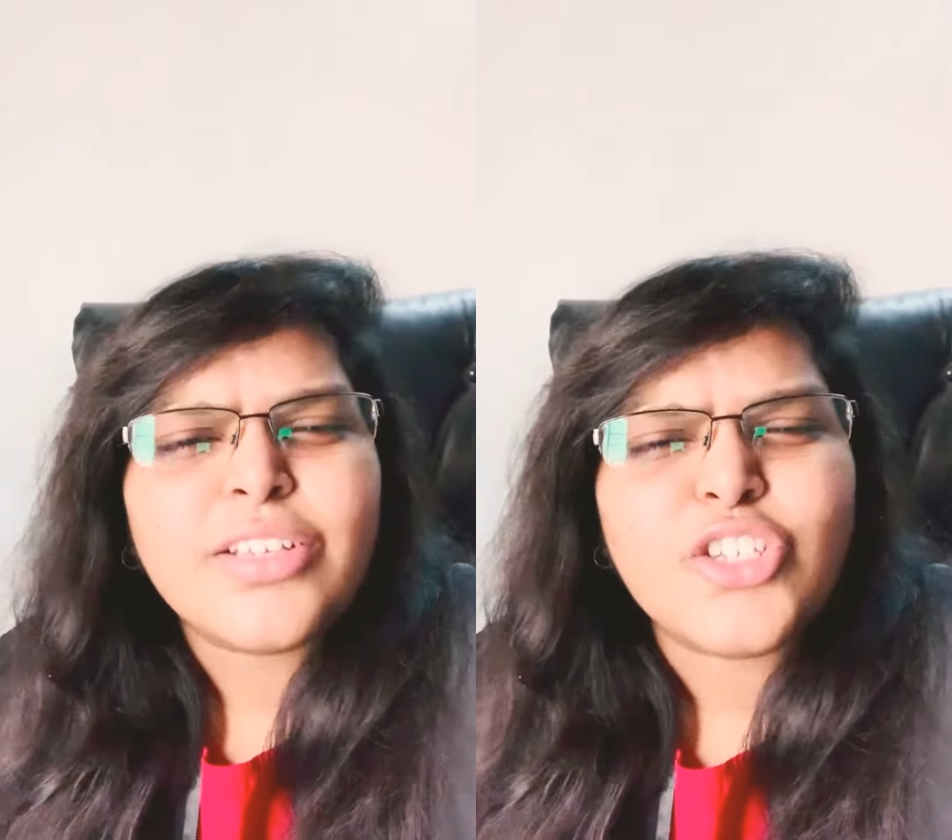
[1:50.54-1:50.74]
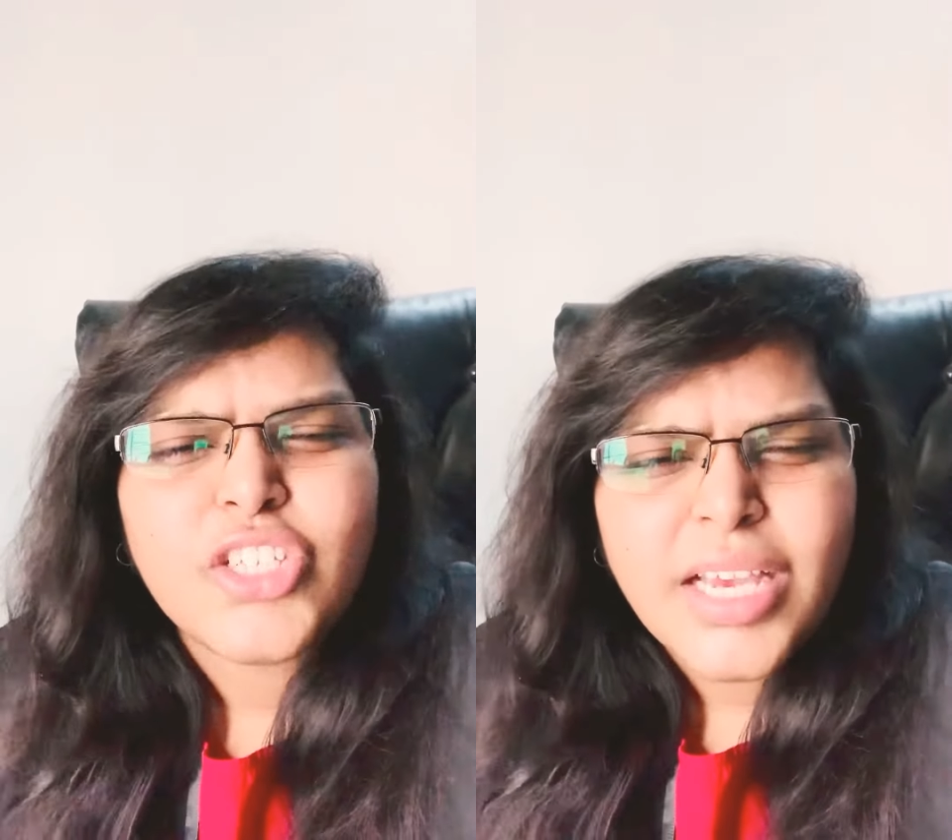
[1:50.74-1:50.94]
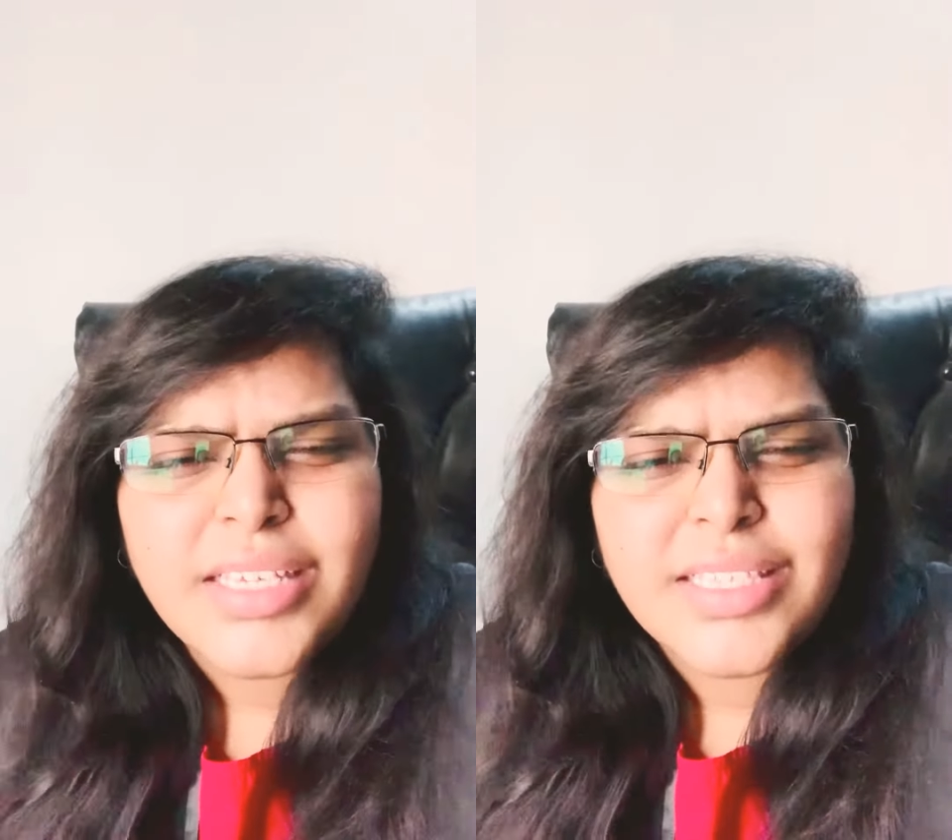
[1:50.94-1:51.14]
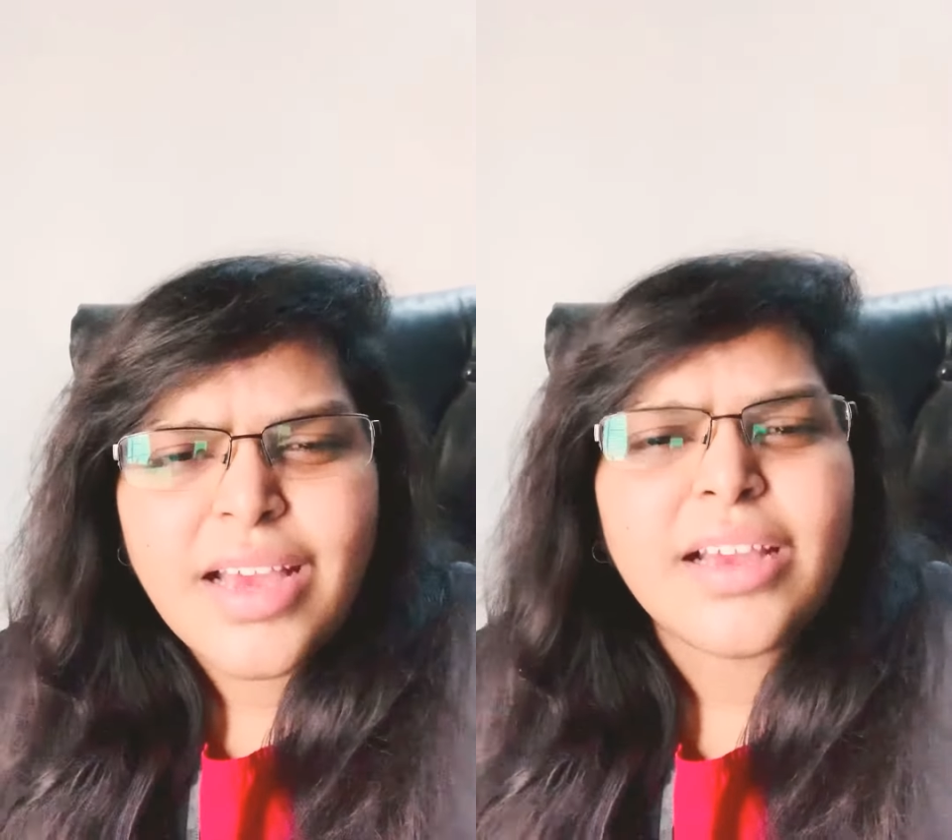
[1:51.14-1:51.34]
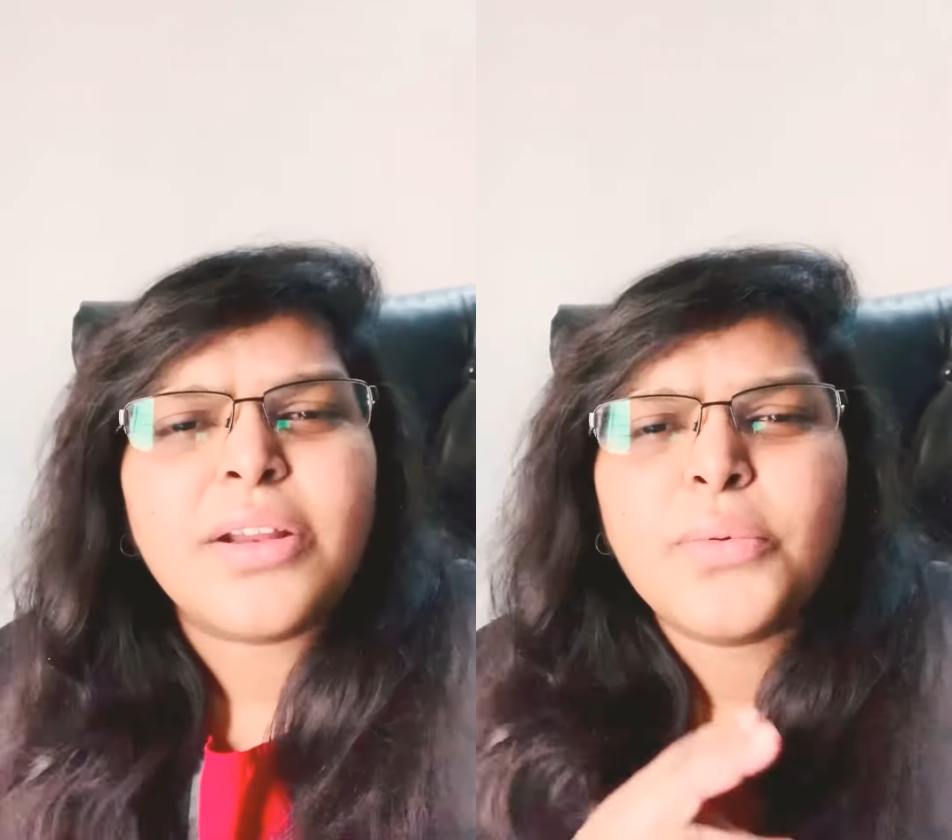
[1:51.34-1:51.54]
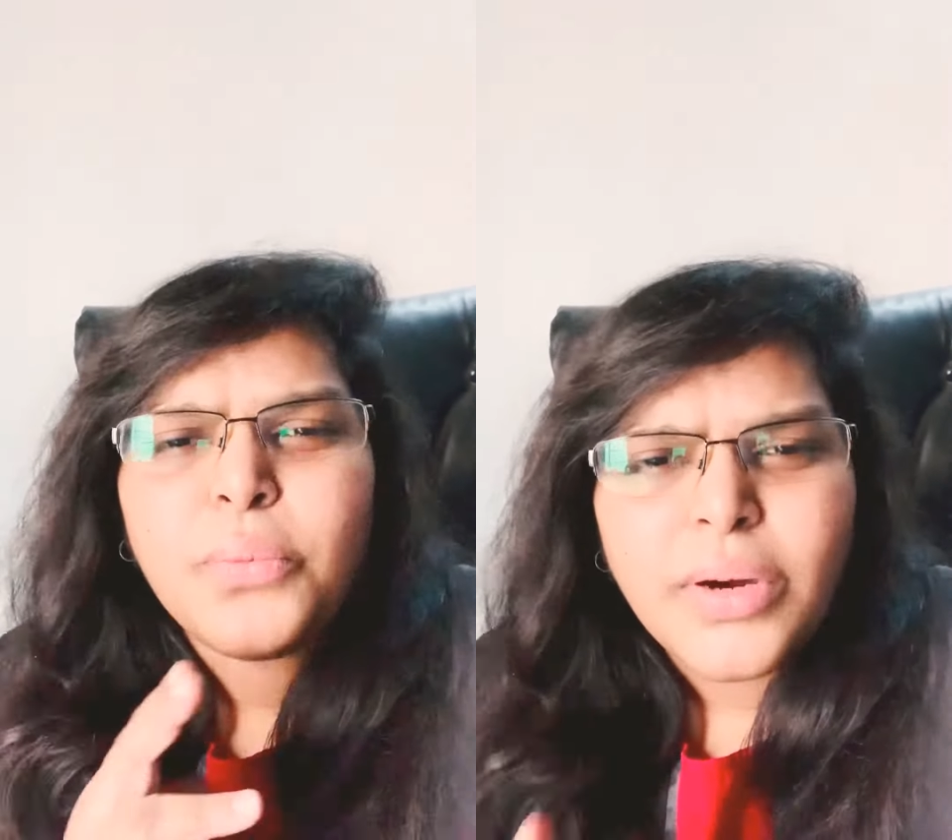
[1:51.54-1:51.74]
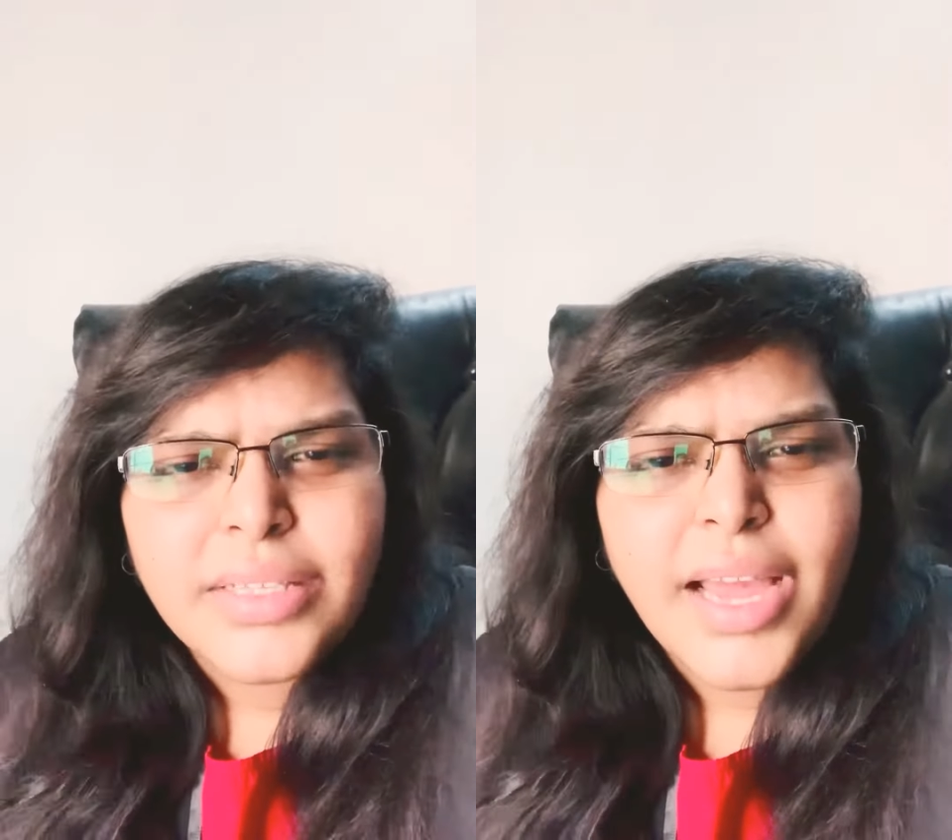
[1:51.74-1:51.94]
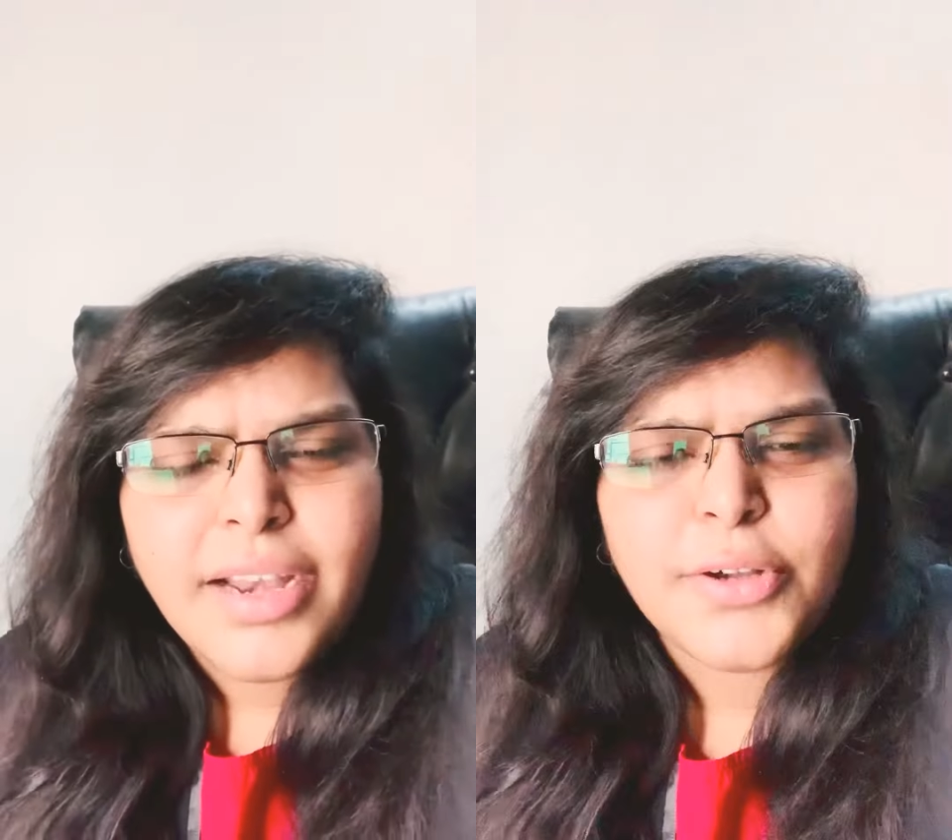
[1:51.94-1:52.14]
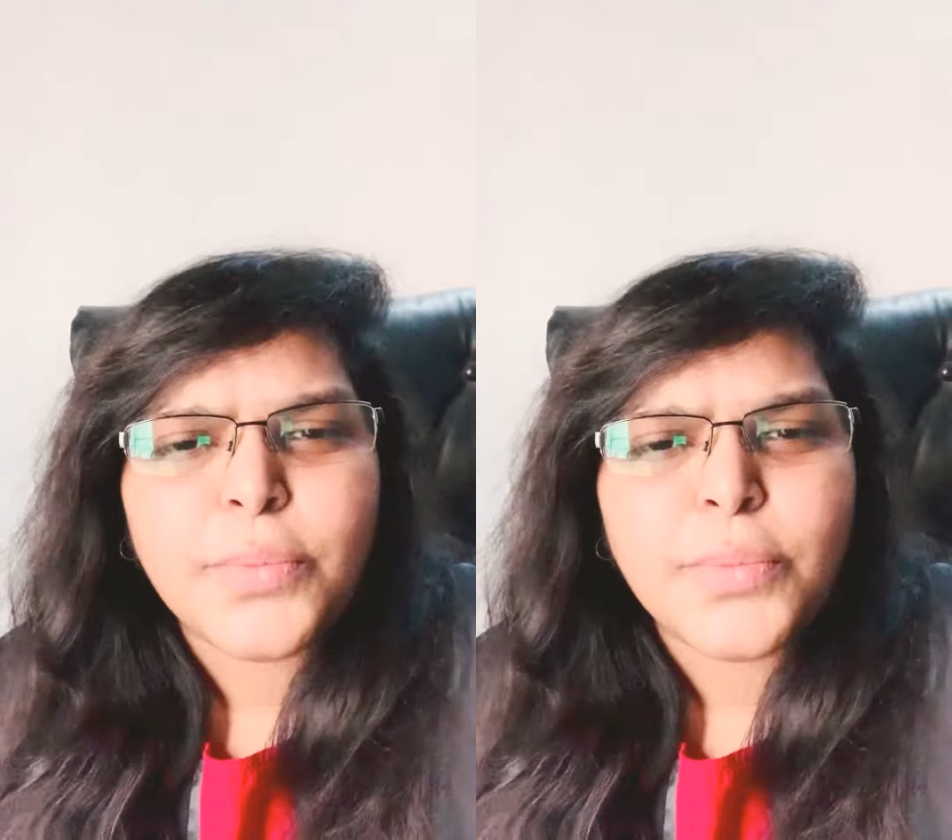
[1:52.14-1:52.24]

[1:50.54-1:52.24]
just convert that into